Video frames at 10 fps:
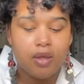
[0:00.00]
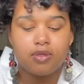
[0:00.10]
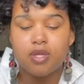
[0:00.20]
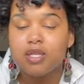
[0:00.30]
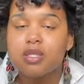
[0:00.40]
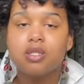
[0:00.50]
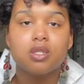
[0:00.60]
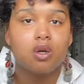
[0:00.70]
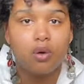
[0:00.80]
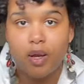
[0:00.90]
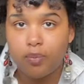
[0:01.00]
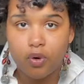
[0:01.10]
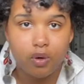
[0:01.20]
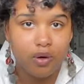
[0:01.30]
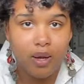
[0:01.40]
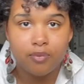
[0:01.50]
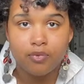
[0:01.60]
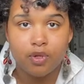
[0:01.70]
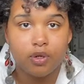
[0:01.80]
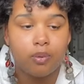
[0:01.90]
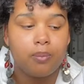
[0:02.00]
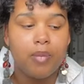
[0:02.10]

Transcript: This is a great program for you.